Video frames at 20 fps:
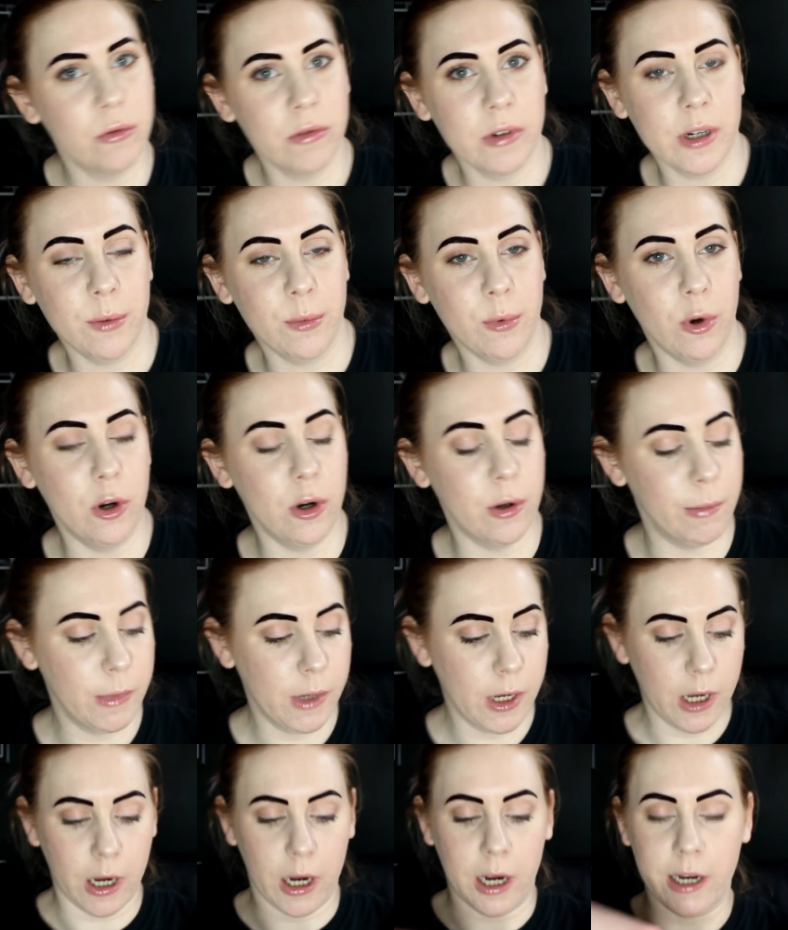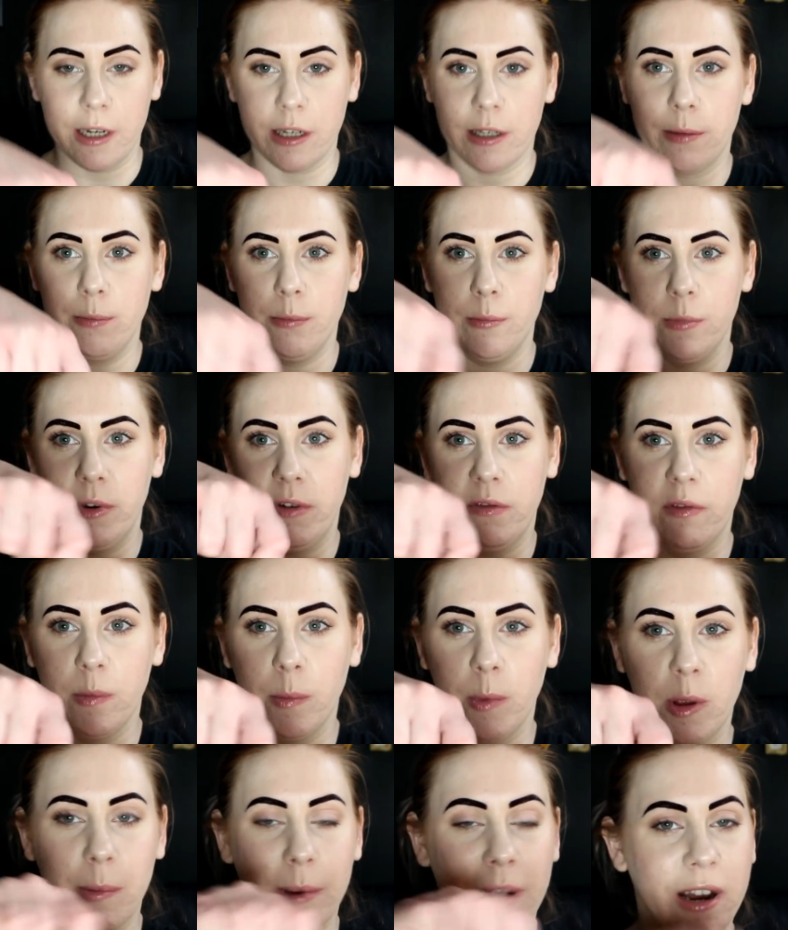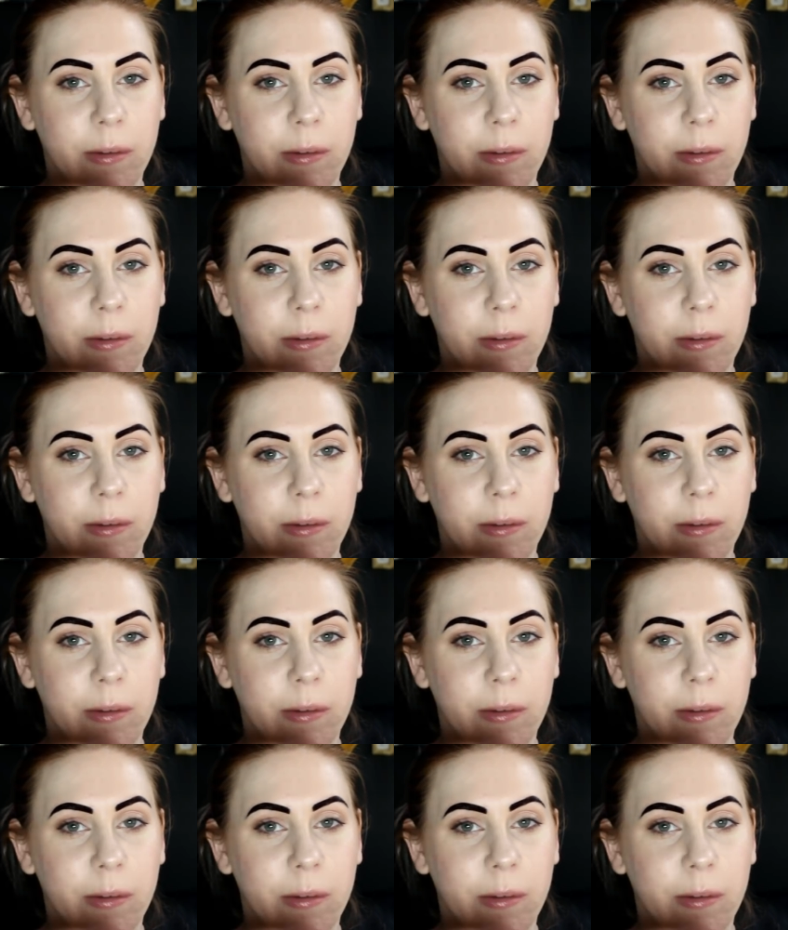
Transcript: or really warm. I just moved them on the